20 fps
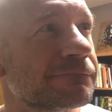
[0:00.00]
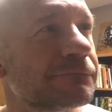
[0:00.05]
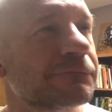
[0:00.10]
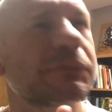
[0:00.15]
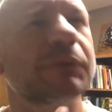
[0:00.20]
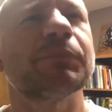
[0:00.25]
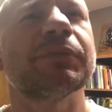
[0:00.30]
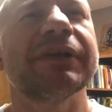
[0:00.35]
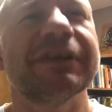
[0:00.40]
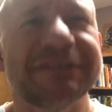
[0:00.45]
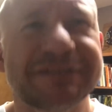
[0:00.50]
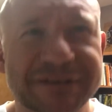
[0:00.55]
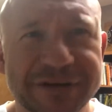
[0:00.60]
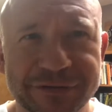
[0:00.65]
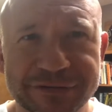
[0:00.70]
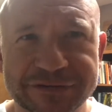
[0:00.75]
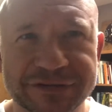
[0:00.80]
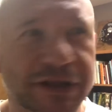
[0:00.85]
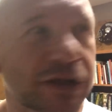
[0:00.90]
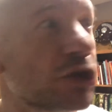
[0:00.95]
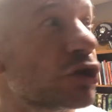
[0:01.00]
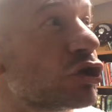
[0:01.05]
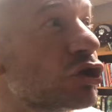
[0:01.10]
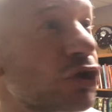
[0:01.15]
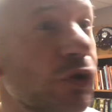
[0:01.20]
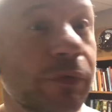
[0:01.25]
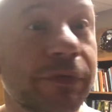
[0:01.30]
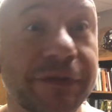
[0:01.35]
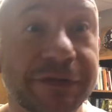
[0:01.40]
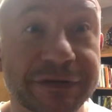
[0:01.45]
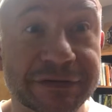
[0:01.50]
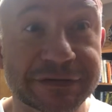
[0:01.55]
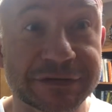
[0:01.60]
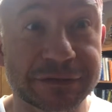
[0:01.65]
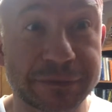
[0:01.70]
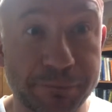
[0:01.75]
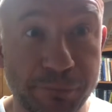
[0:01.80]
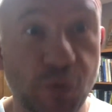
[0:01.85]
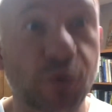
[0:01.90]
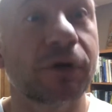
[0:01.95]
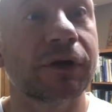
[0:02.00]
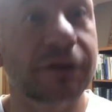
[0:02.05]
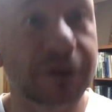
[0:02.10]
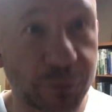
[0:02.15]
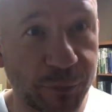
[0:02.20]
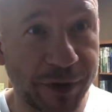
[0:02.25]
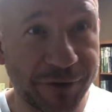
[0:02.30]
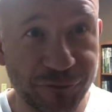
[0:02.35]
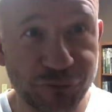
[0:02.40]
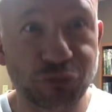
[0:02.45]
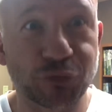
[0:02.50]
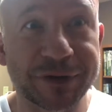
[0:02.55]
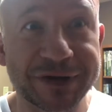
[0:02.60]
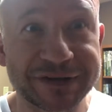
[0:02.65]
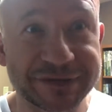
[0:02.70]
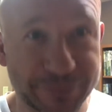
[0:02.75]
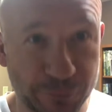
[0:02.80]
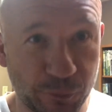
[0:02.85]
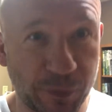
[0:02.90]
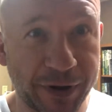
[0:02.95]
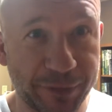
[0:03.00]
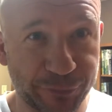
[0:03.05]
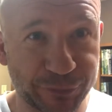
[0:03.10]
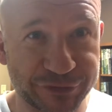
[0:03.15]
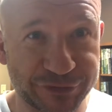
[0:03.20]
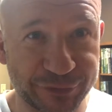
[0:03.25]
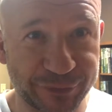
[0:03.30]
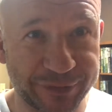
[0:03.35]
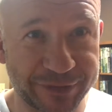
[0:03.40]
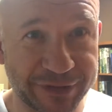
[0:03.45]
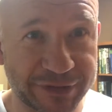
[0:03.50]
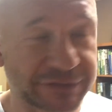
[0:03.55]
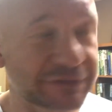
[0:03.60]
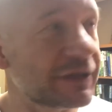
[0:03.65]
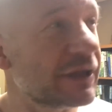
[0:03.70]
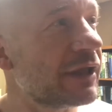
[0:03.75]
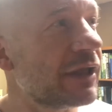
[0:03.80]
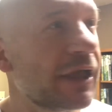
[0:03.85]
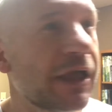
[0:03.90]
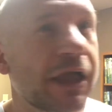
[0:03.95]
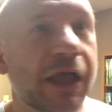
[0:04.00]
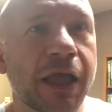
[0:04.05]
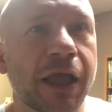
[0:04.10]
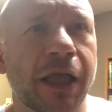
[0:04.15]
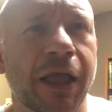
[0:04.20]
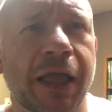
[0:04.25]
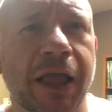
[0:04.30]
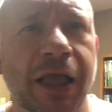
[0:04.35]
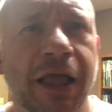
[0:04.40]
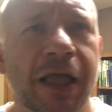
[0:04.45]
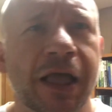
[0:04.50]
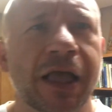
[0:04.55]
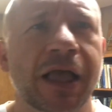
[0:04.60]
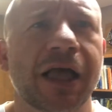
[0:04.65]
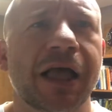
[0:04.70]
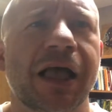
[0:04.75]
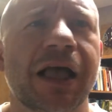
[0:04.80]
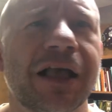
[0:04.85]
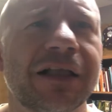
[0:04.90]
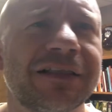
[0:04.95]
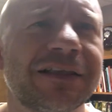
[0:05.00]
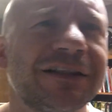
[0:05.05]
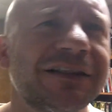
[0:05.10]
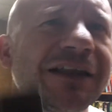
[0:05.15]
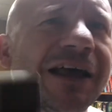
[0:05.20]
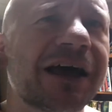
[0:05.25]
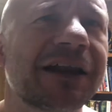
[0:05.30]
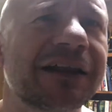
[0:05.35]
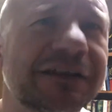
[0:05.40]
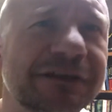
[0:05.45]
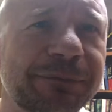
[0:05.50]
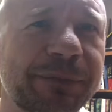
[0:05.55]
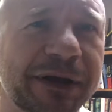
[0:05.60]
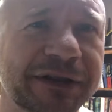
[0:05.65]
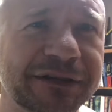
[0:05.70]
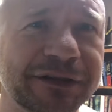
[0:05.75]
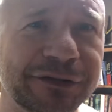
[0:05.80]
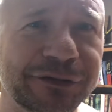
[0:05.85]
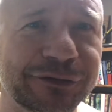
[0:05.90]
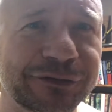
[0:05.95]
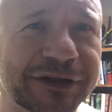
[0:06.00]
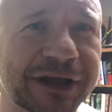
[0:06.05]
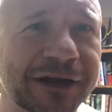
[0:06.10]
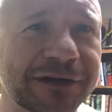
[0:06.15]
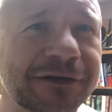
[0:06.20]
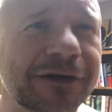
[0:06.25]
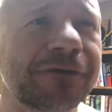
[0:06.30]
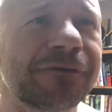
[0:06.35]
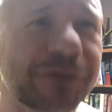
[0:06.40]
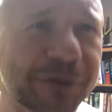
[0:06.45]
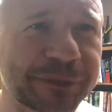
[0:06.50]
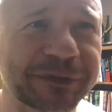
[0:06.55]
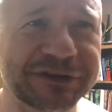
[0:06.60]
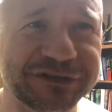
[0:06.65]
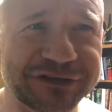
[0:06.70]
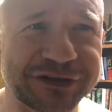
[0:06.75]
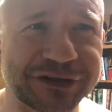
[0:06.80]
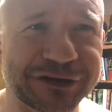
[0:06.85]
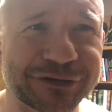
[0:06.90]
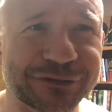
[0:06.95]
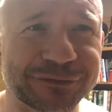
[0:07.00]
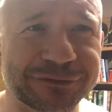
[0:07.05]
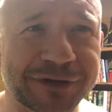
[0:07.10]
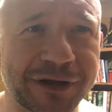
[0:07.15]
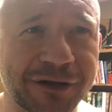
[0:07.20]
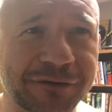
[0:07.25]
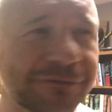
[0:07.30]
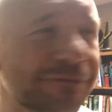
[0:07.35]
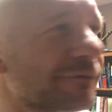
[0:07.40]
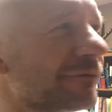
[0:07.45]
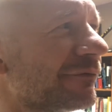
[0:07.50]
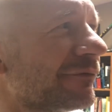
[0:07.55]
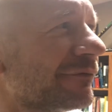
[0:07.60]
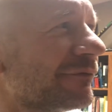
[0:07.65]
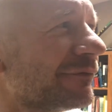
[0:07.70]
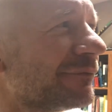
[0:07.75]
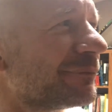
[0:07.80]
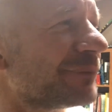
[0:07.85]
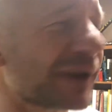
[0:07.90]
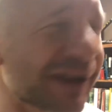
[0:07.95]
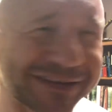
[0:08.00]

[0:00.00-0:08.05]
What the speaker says: but play seriously. Know that this is important, that we have a reason why we're doing this. I did not expect to learn that from the Jeet Kune Do, but I